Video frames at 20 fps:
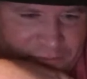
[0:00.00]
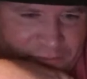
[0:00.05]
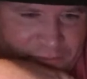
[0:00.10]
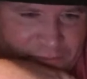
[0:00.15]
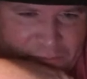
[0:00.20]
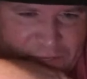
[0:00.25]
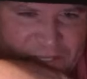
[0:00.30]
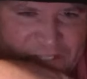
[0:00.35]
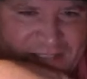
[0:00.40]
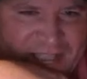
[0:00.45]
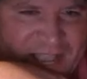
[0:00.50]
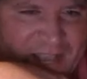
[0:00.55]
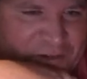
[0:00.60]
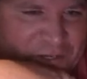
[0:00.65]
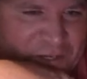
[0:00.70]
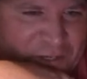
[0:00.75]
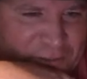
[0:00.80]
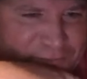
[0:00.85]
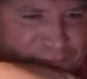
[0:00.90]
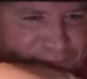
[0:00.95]
Peace out,
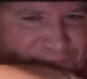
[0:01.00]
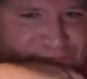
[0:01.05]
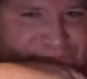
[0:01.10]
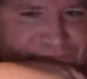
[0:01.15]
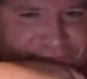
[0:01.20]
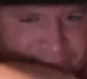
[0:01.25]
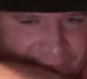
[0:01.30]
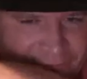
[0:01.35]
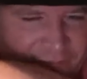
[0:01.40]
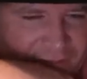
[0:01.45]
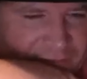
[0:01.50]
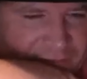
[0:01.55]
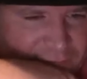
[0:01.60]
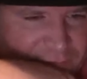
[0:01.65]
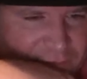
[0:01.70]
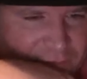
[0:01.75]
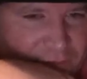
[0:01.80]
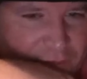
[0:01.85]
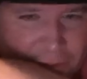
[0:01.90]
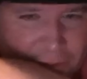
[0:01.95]
dude.
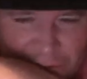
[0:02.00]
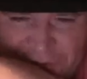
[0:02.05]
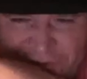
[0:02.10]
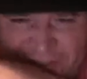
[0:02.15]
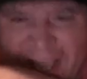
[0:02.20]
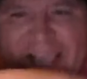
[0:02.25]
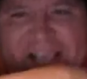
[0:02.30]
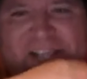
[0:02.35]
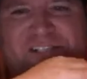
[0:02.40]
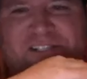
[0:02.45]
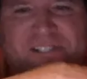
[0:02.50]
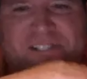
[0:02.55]
Well, nice.